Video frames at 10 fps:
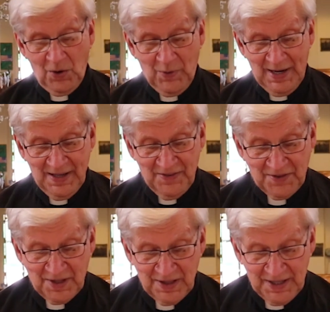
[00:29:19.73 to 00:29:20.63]
quite as
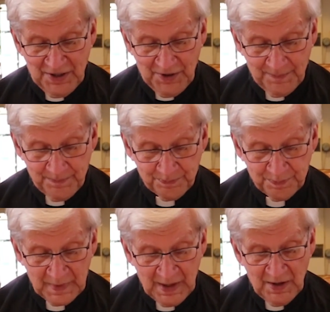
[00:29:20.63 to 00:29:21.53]
clear.
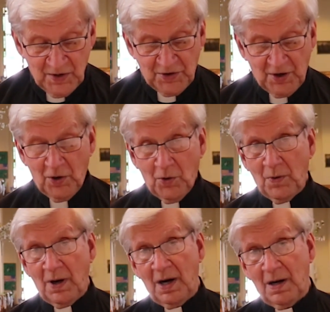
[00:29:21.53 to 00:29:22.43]
So